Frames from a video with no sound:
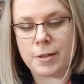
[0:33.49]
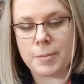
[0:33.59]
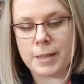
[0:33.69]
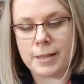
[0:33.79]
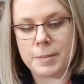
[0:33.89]
all
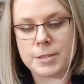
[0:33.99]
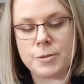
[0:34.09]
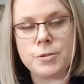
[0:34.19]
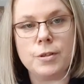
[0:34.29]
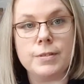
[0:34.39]
be a little bit
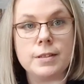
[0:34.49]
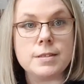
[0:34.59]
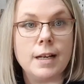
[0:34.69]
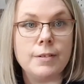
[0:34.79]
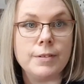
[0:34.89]
too tough on
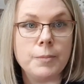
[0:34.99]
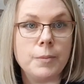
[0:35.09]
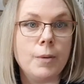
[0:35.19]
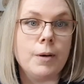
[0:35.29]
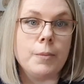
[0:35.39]
ourselves, and
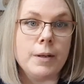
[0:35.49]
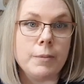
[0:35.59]
what